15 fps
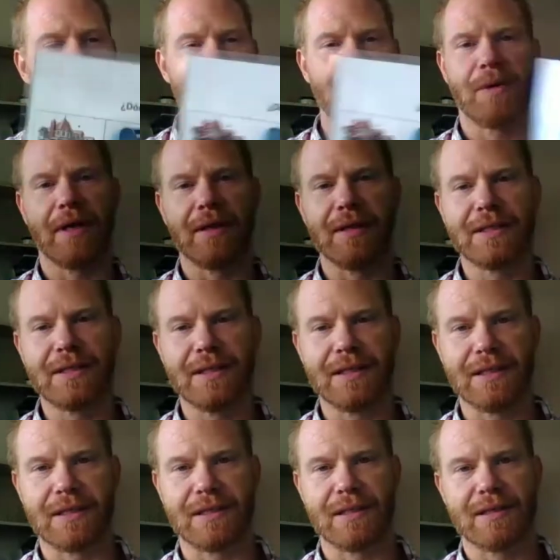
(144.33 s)
So again, this
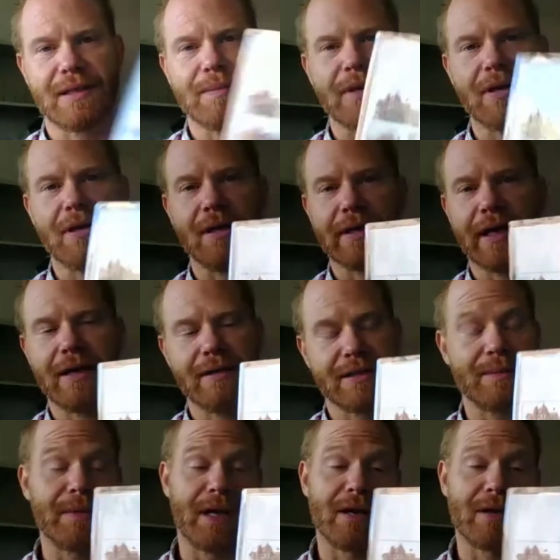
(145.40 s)
is something
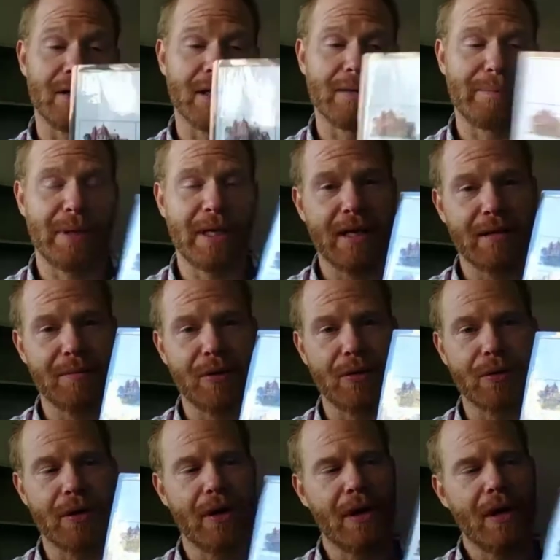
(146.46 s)
I call a peek and
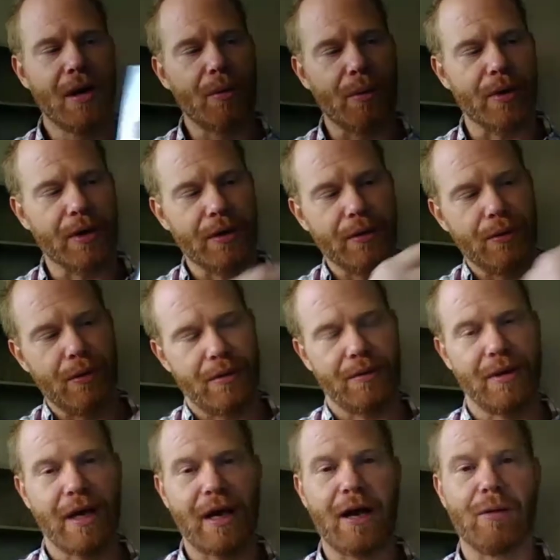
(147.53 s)
poke, where
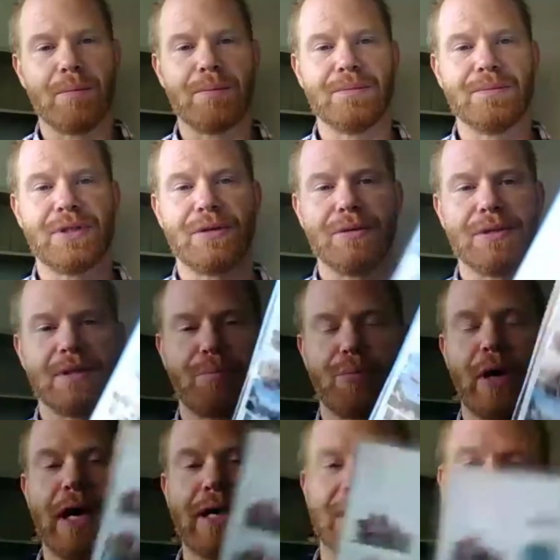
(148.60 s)
you help students
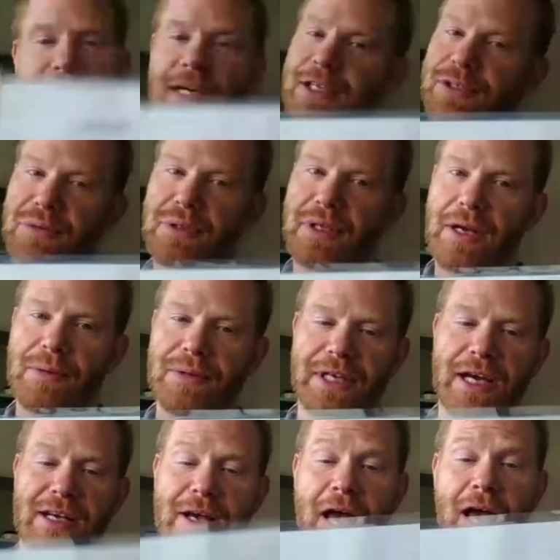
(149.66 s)
practice natural language
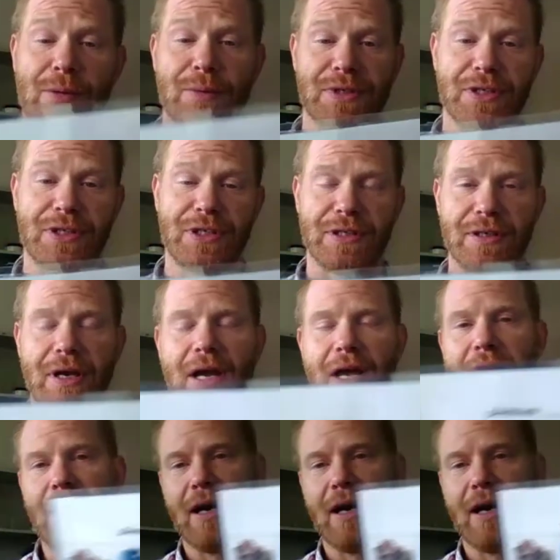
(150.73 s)
acquisition